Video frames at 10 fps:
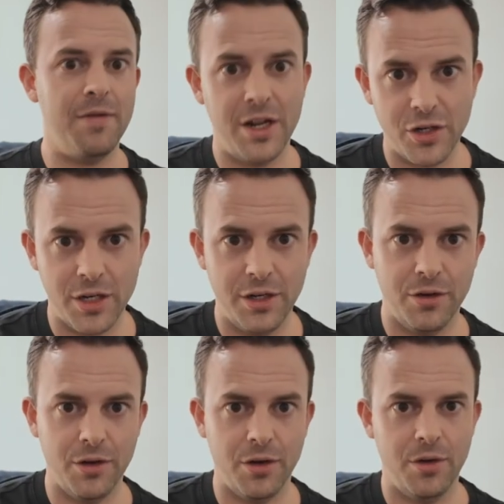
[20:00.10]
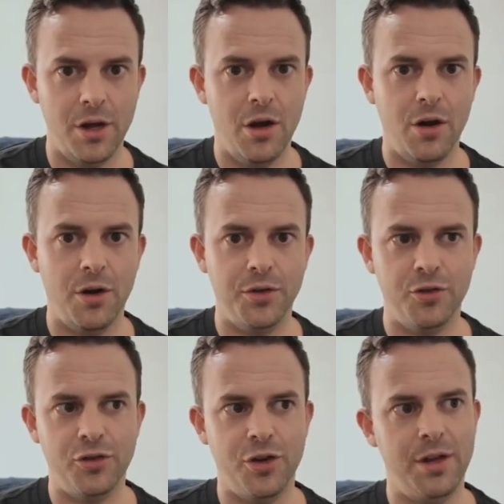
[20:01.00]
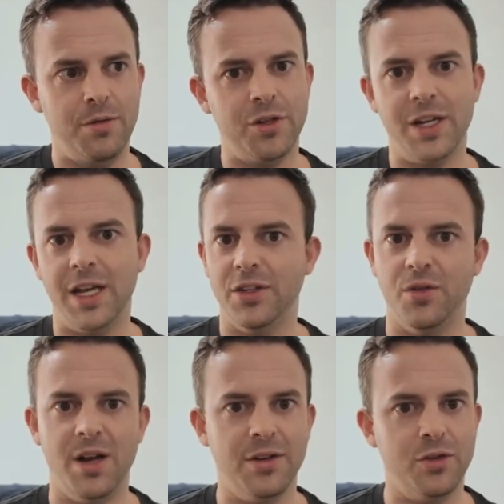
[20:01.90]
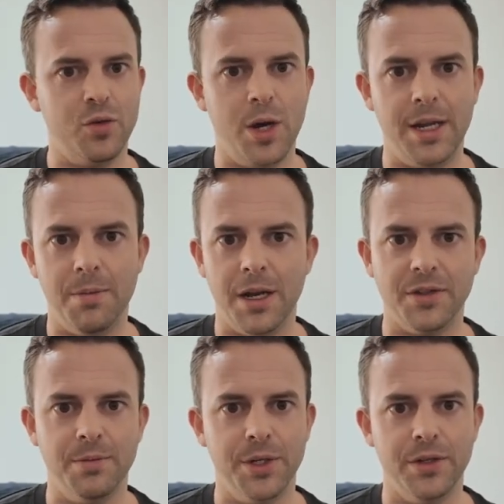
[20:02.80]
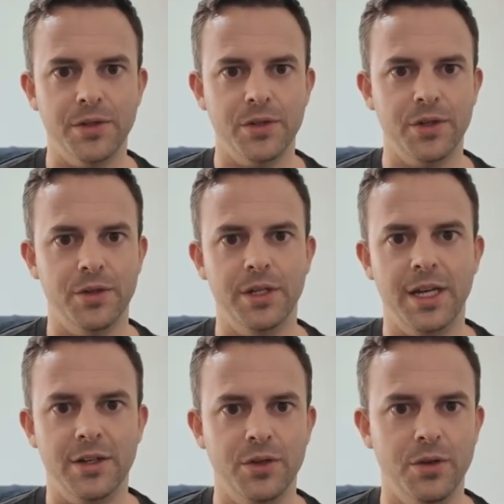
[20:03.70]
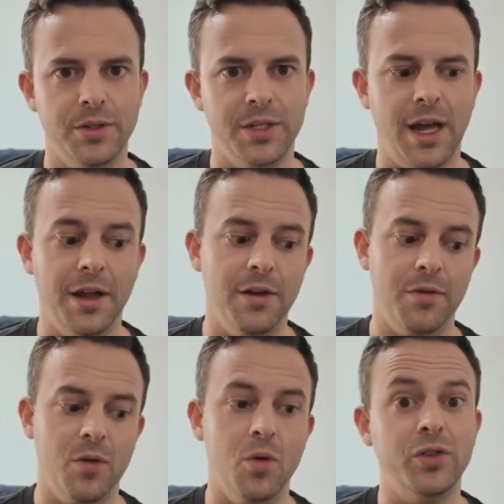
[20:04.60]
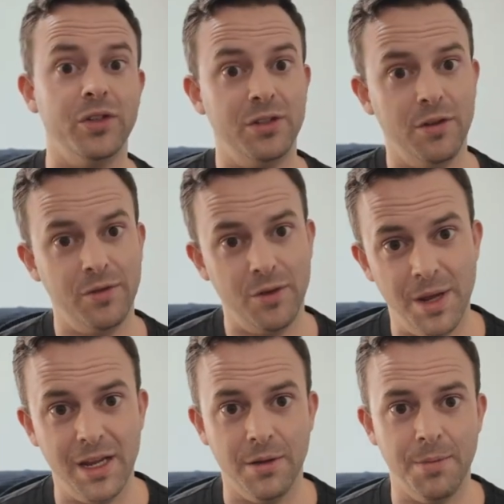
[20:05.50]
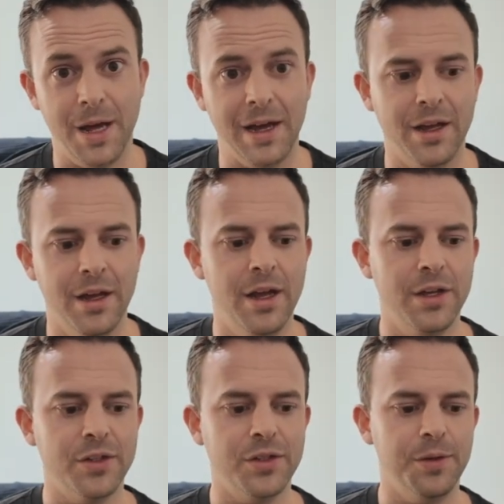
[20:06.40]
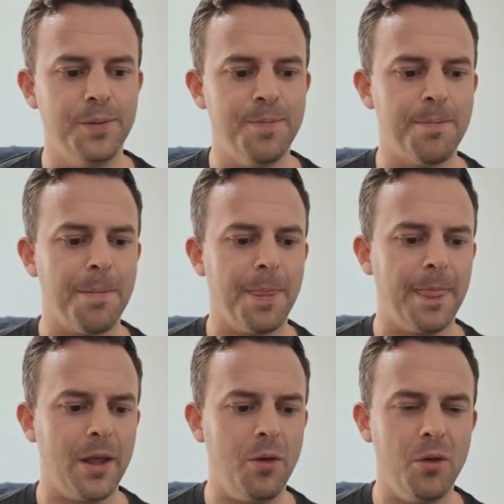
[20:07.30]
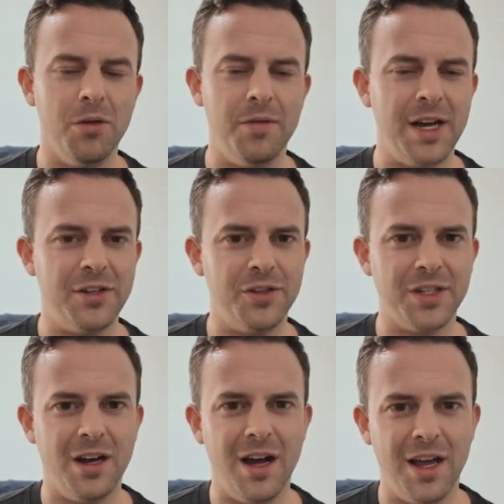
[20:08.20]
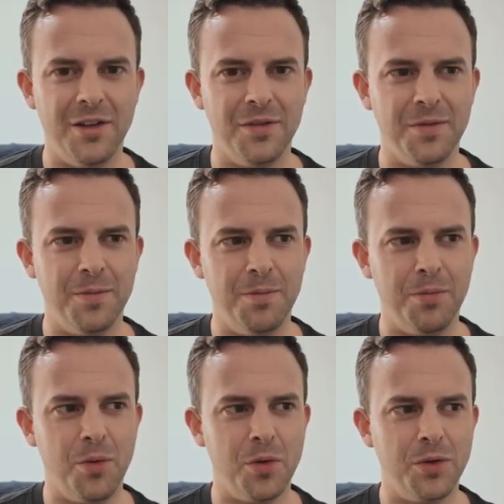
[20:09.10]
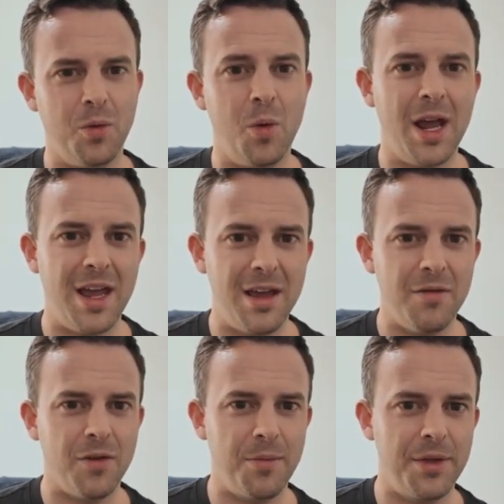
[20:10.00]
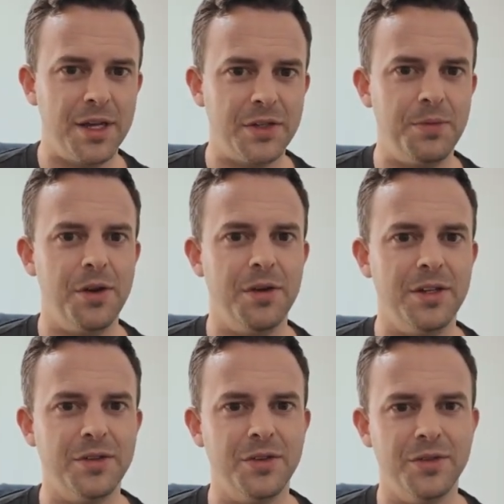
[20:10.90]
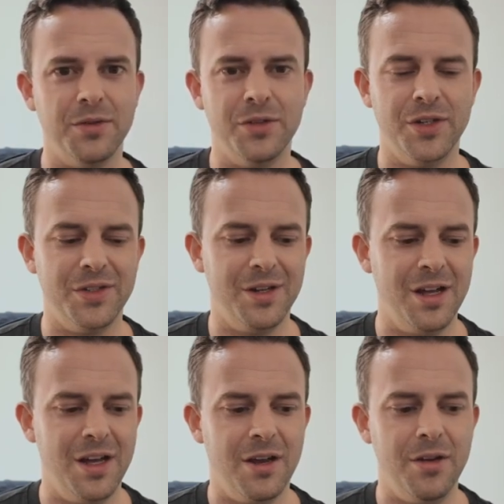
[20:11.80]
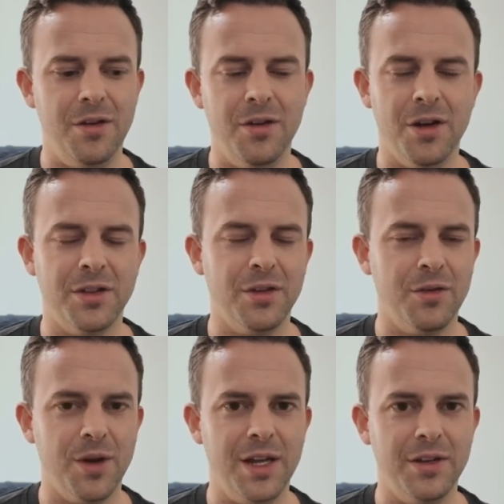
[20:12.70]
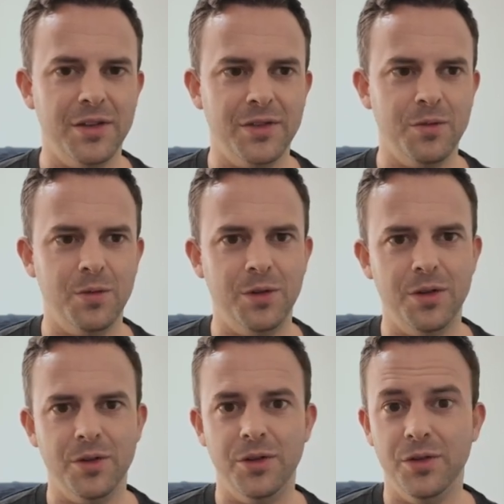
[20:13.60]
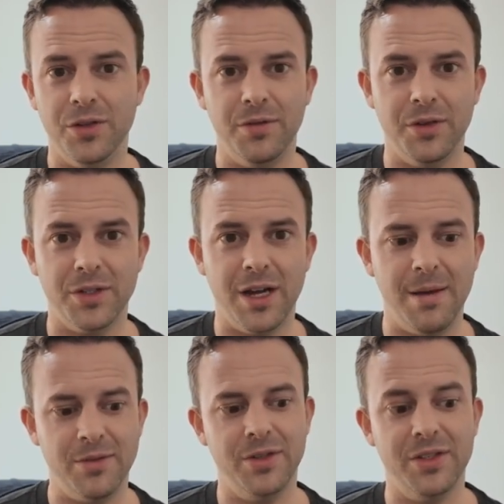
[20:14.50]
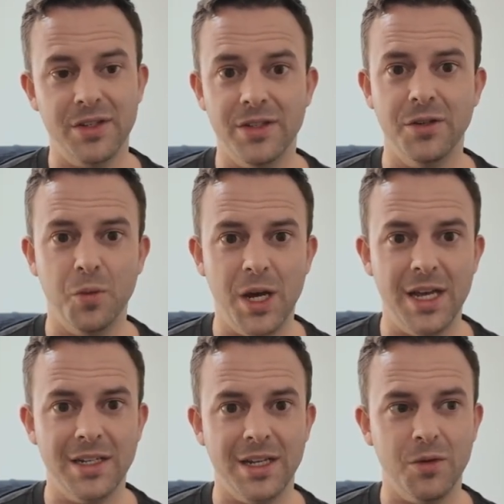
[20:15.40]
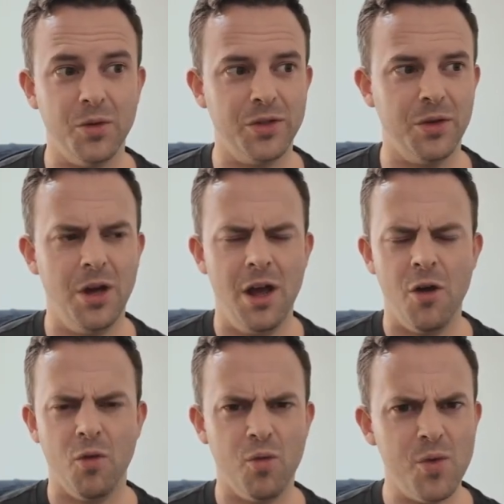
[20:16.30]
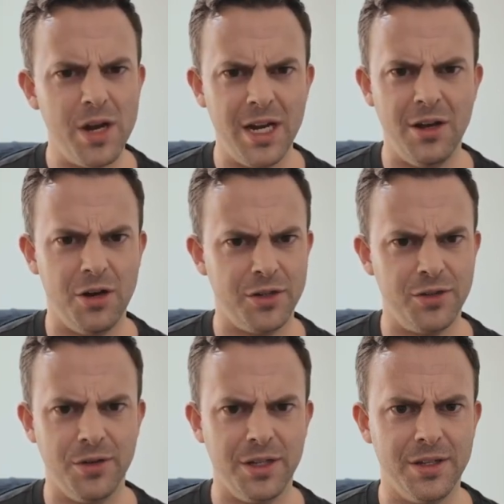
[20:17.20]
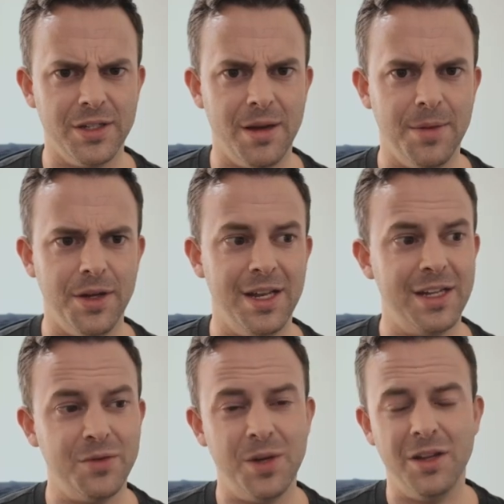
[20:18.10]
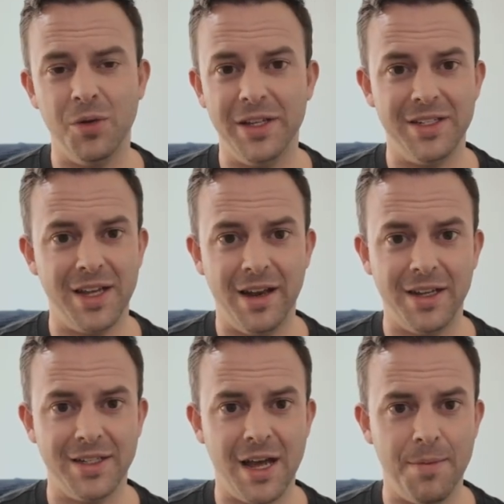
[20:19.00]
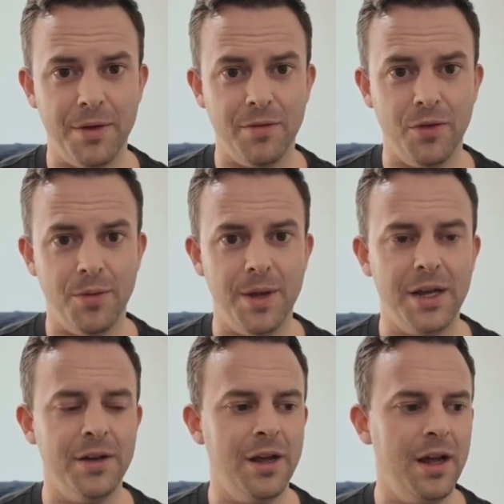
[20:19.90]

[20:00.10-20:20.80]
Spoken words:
eventually you go on your journey, which takes around 20 plus minutes or so to get to Old Town. And of course, you still have to make it back. So all of that just kind of brought away from the experience because it was just not the greatest, use of your time to just sit and wait, and also really hot during the summer. And that's when all these sailings happen for the Med.